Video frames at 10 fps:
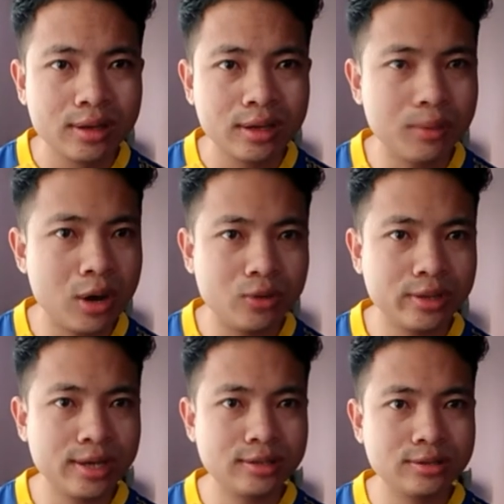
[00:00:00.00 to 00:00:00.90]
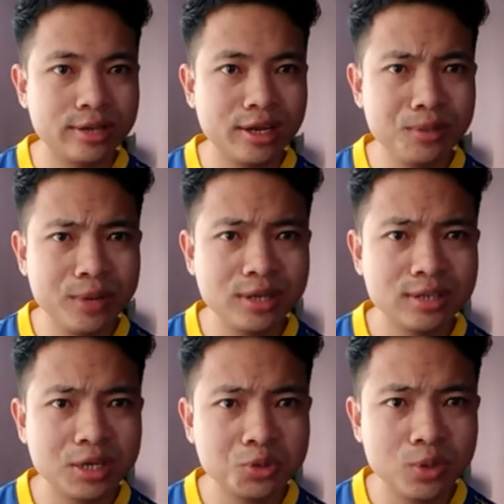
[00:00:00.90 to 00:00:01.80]
about that elements
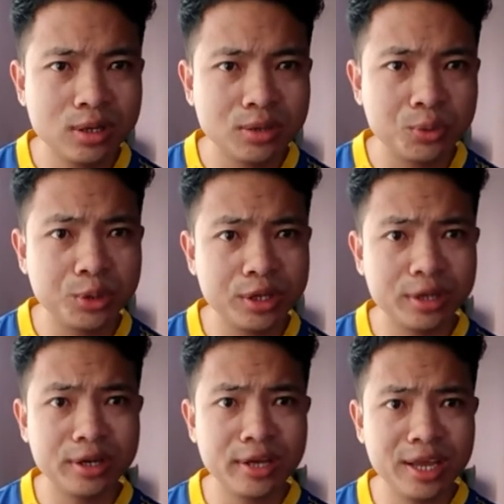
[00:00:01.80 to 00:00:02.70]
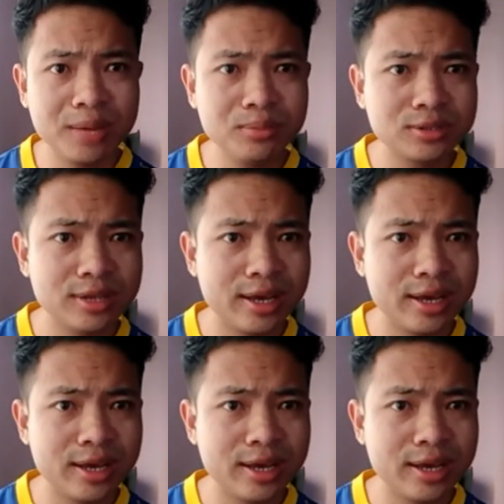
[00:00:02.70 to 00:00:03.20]
as well with their names